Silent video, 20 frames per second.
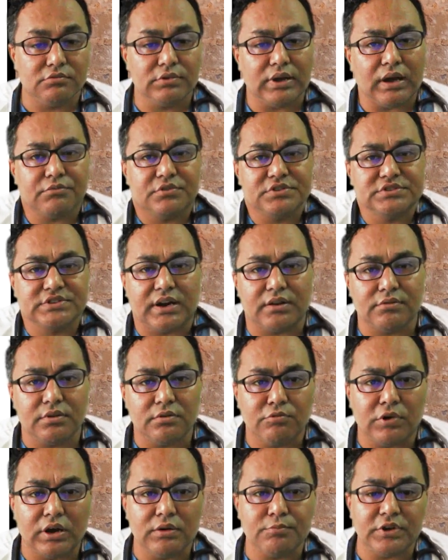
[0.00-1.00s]
you have to start with
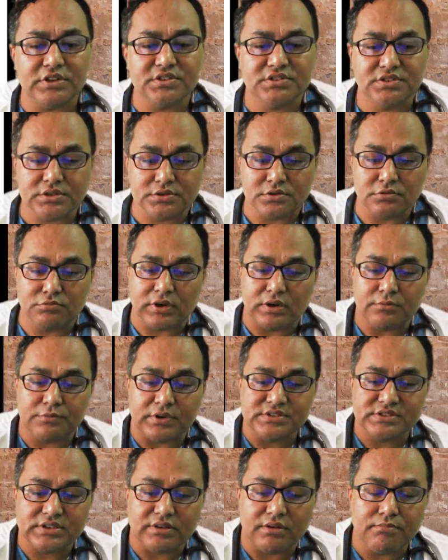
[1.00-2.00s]
1.6 to
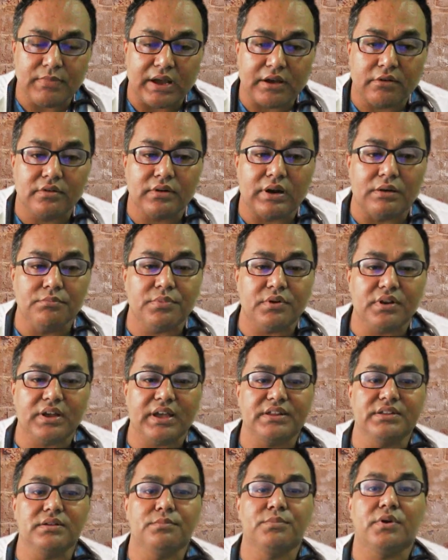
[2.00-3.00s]
1.7 microgram per
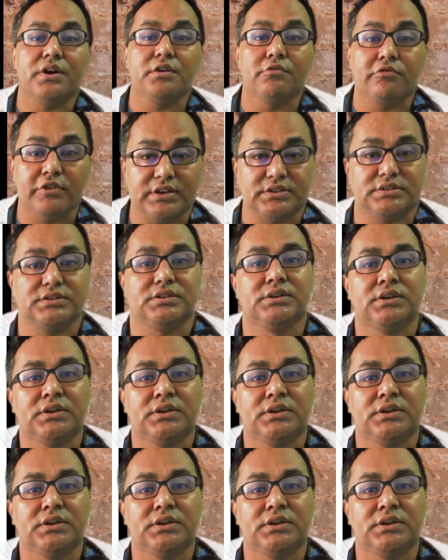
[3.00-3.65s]
kg body weight.